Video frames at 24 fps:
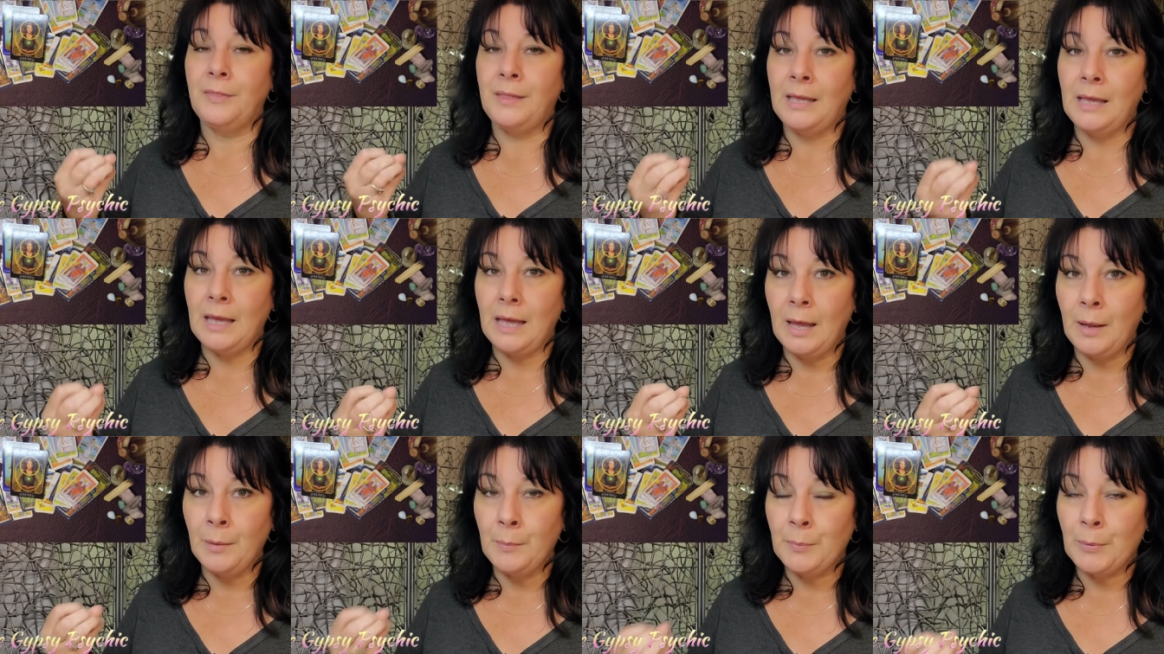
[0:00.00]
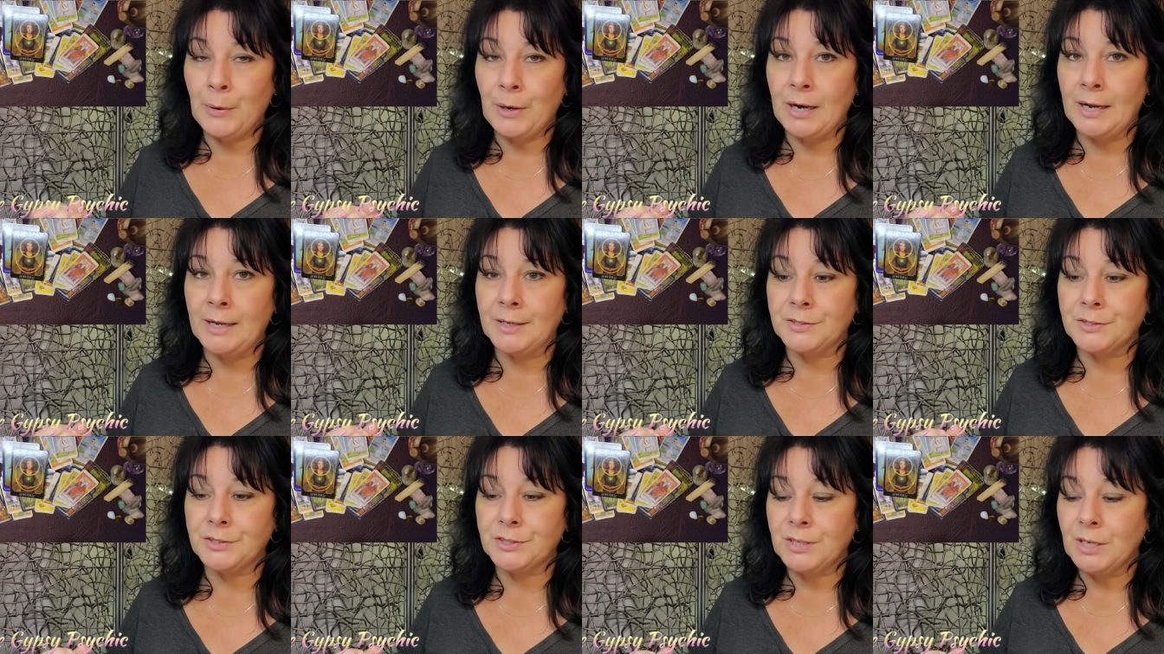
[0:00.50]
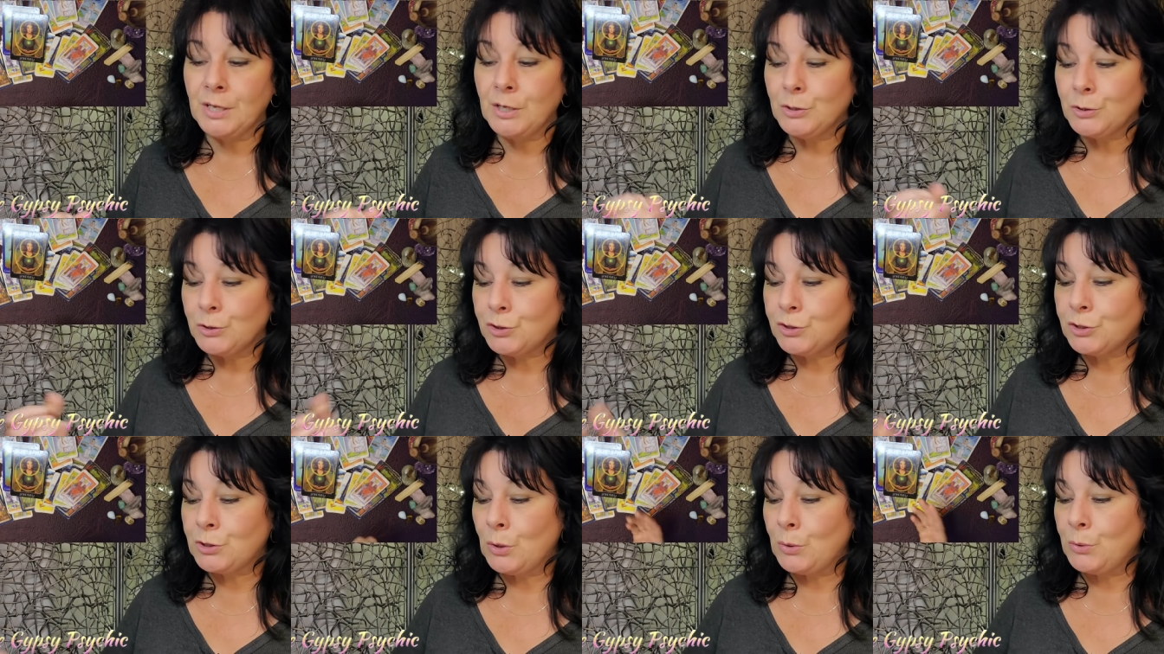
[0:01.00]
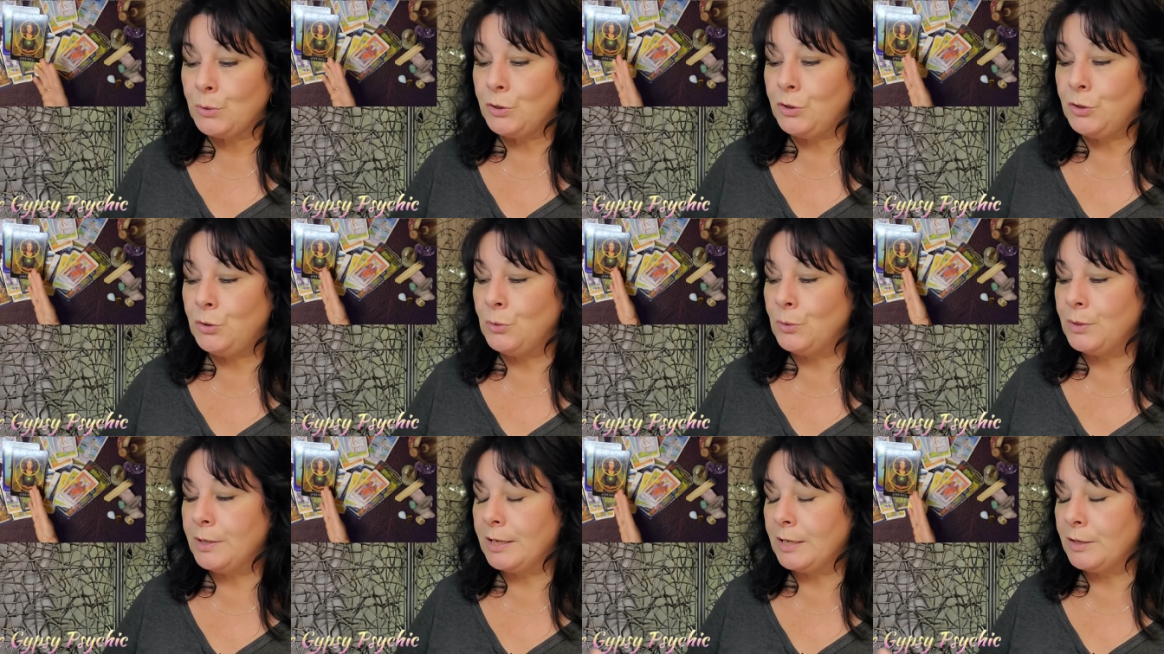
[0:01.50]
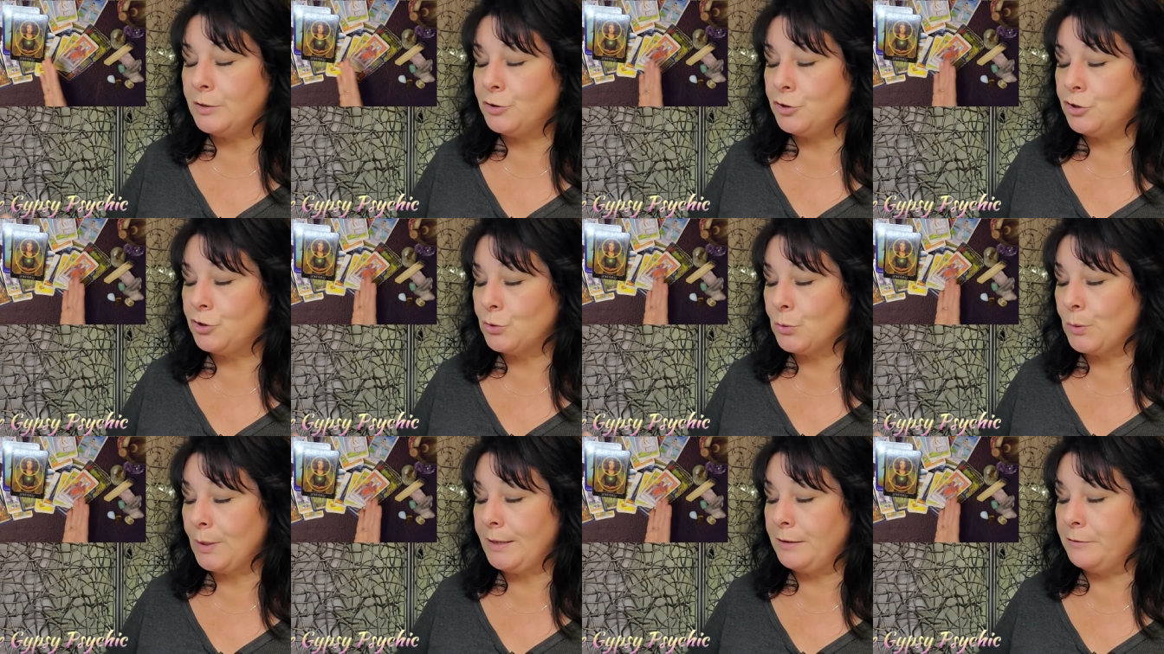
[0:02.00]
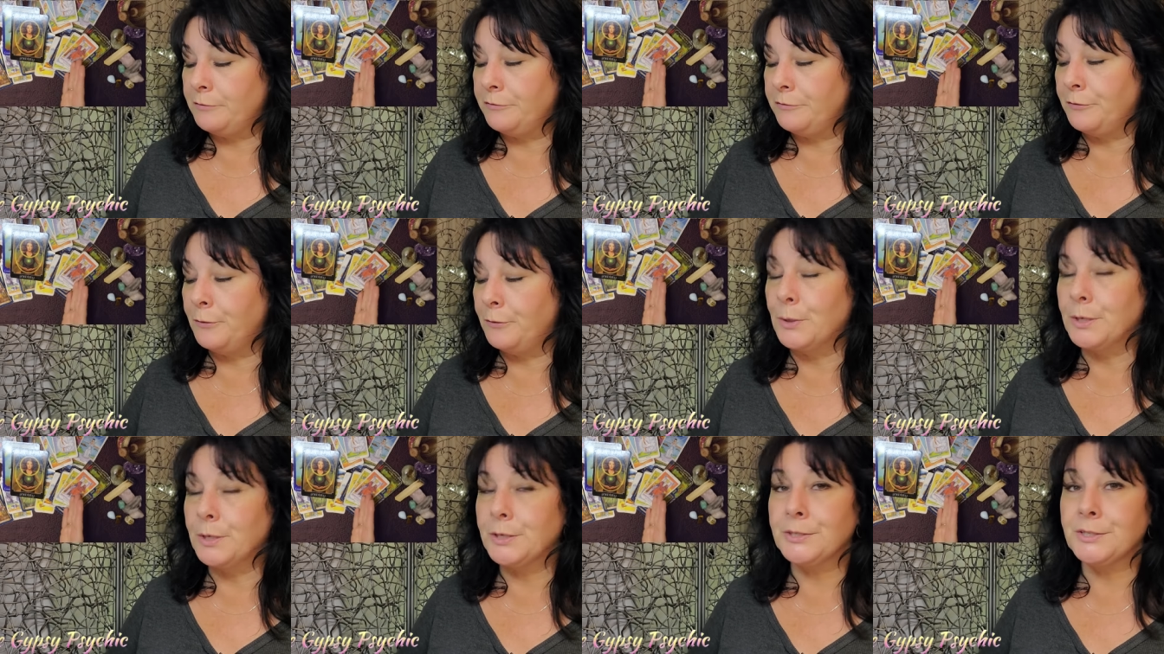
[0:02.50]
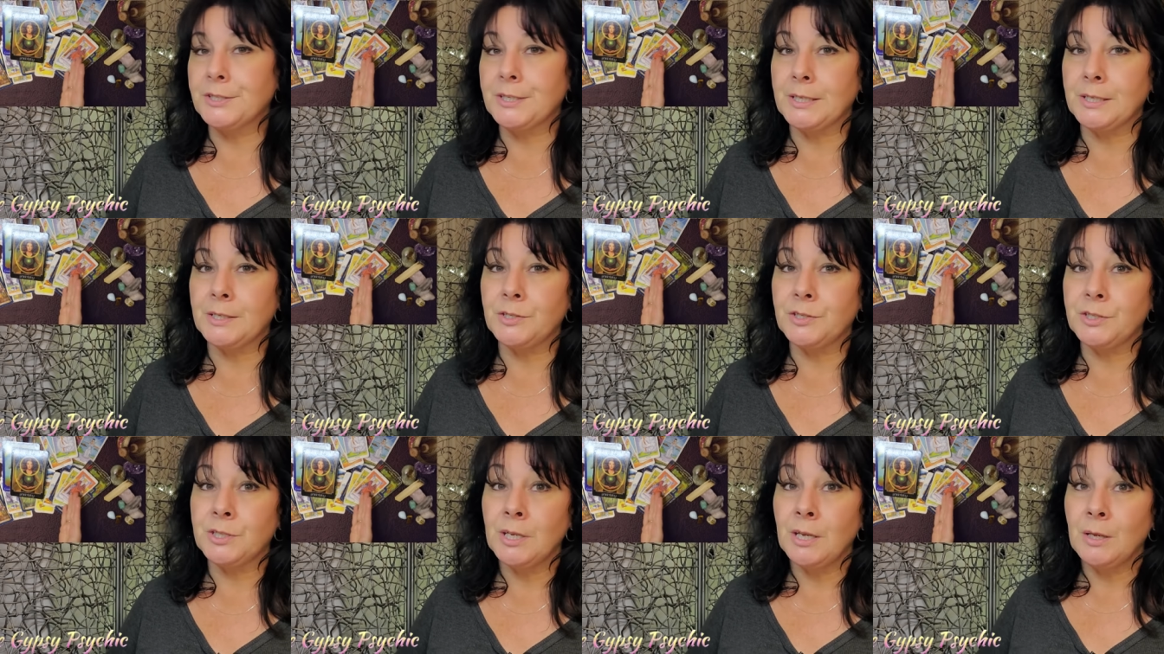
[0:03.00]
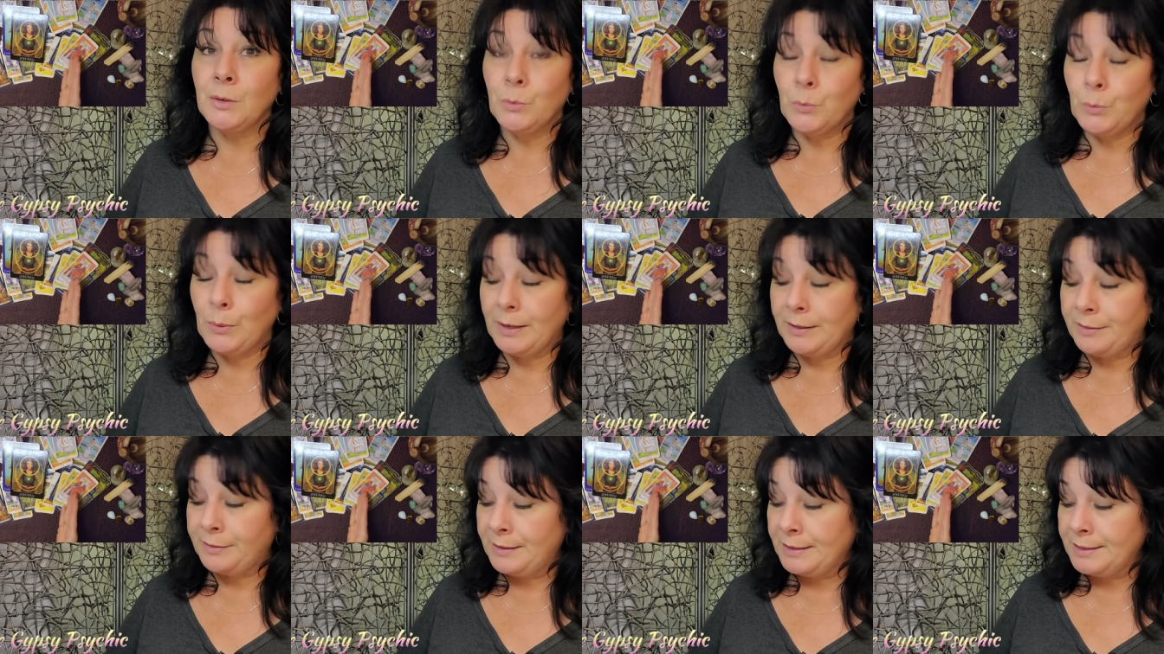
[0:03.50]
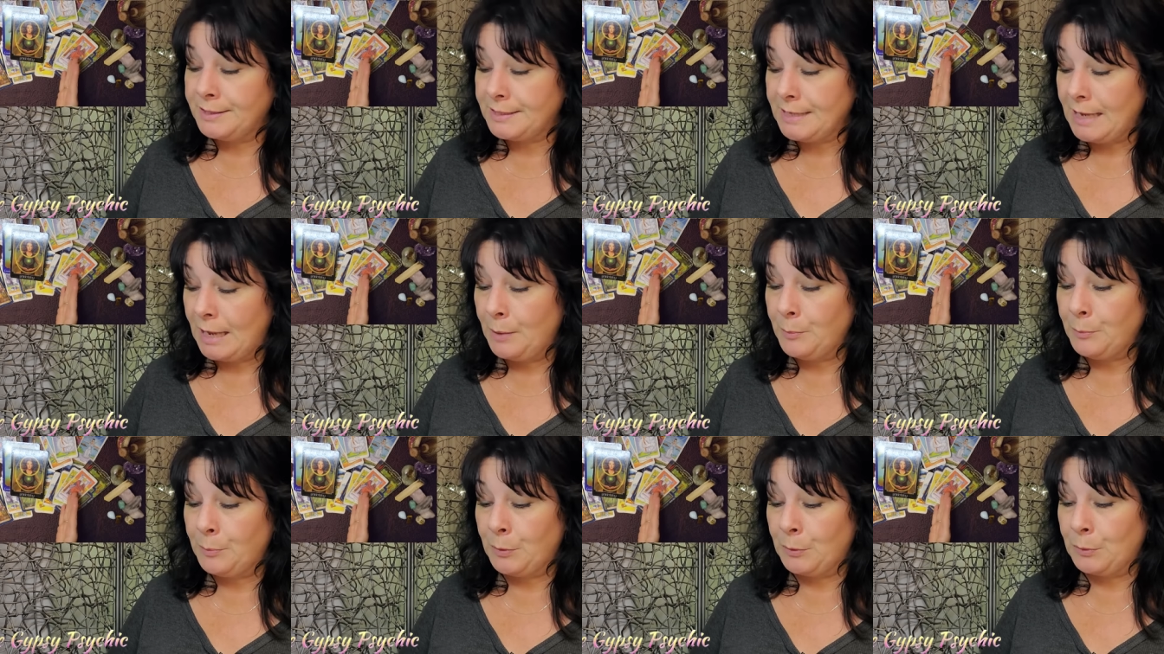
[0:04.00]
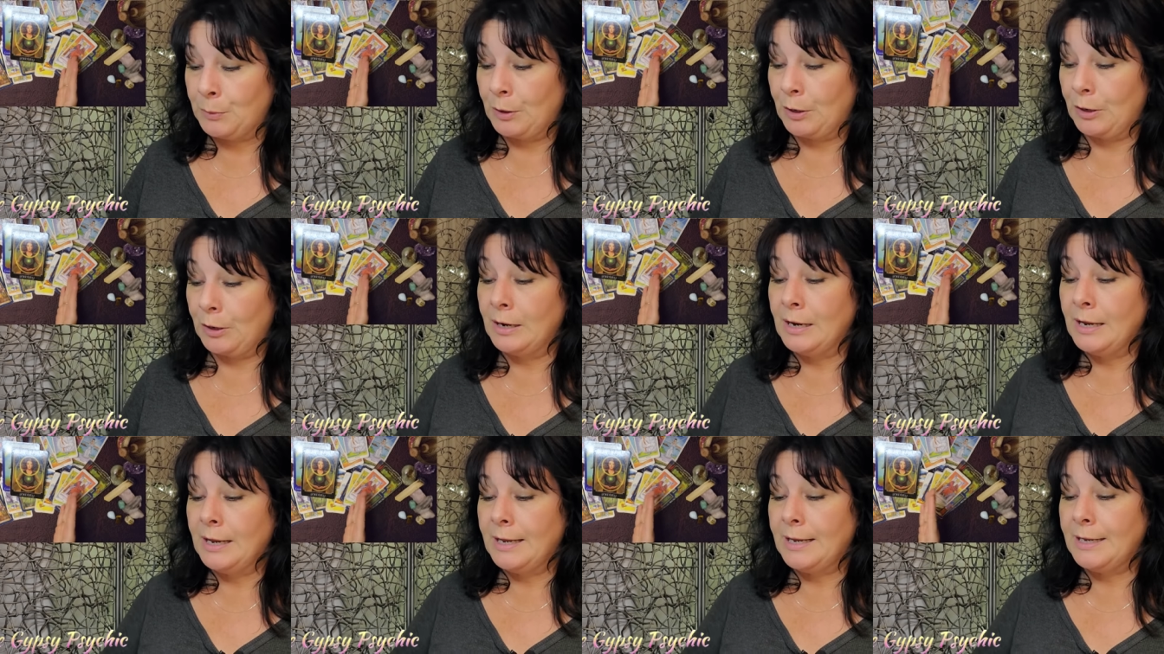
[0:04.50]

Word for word: the empress so you can join forces with this emperor.